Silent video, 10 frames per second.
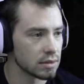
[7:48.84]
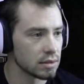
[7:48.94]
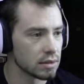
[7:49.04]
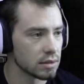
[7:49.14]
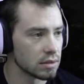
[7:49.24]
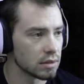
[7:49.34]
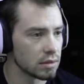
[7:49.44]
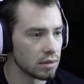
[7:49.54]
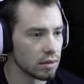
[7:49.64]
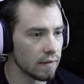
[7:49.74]

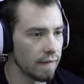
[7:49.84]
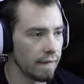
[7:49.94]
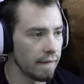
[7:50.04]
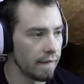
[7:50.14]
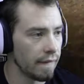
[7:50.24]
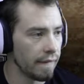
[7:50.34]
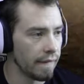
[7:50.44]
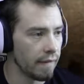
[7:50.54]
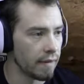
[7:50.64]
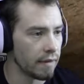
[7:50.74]
Nothing is said.